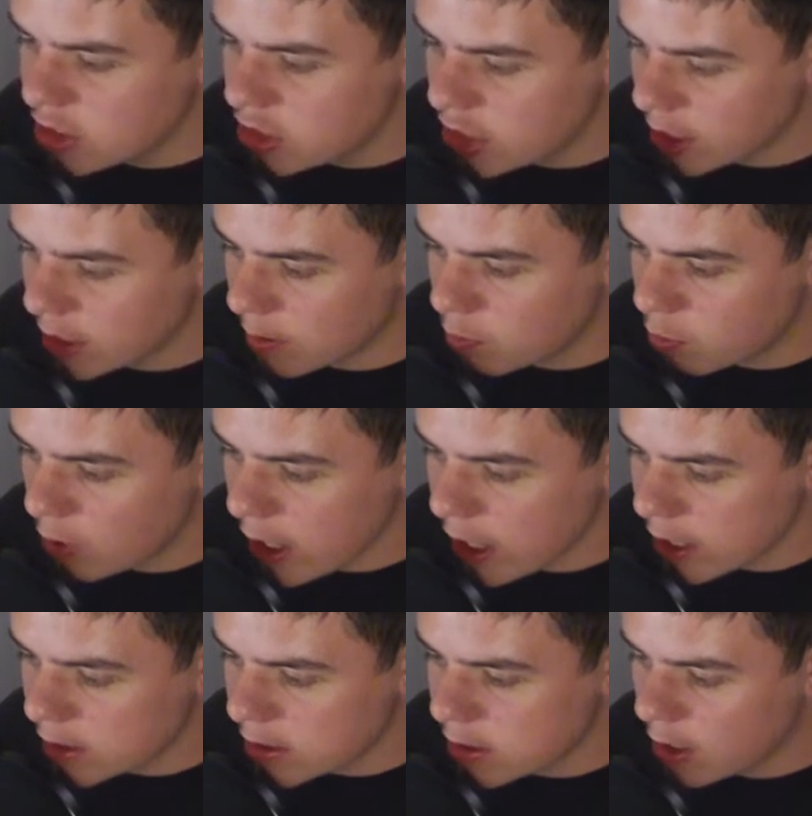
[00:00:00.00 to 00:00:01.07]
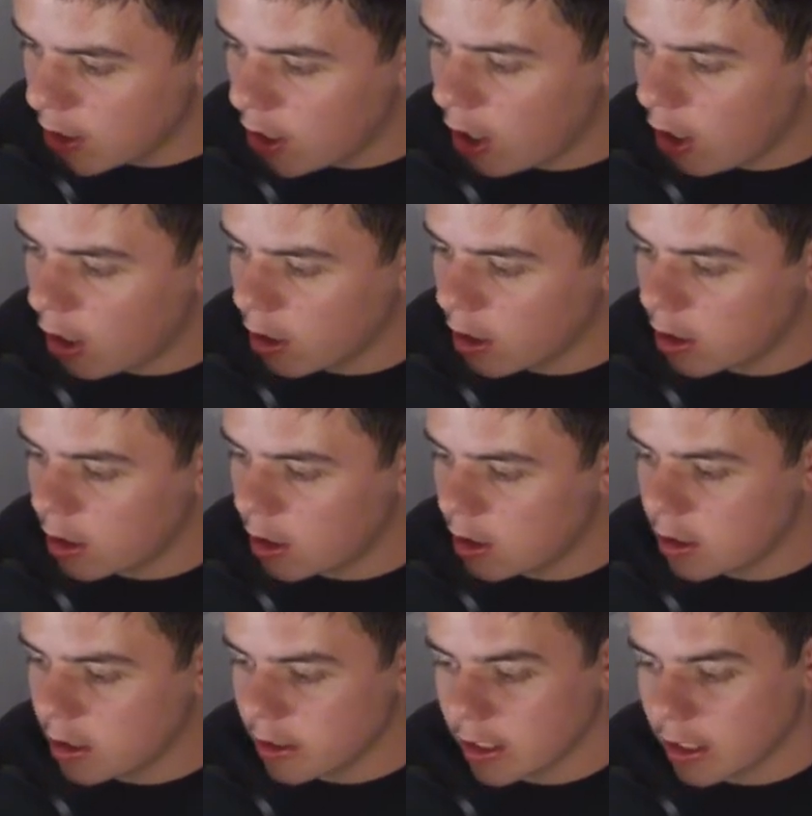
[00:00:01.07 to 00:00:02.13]
Chicken breasts
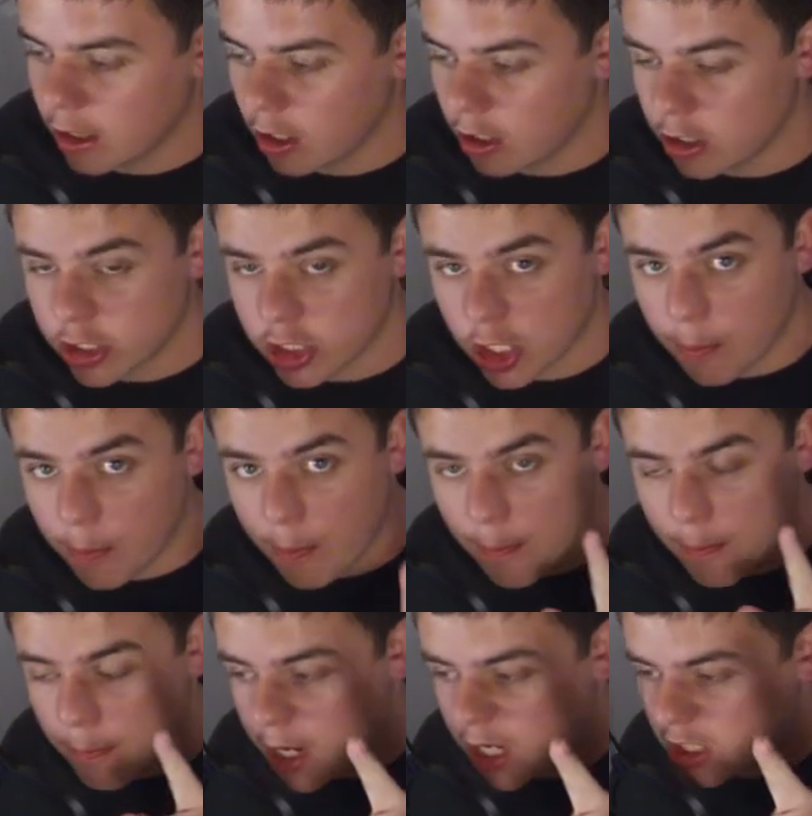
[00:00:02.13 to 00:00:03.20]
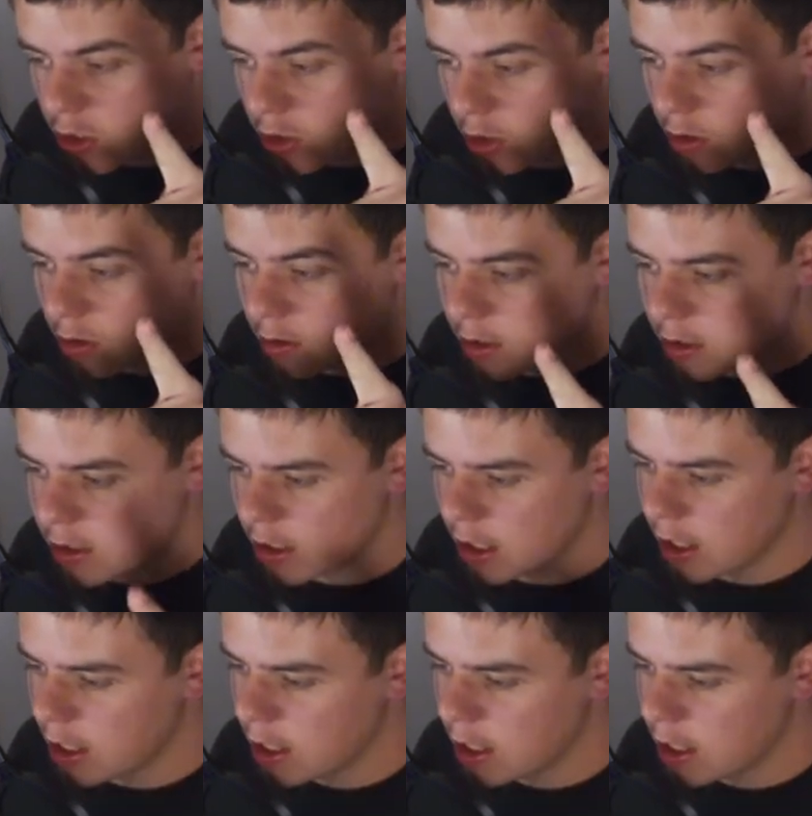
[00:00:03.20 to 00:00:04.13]
are the large muscles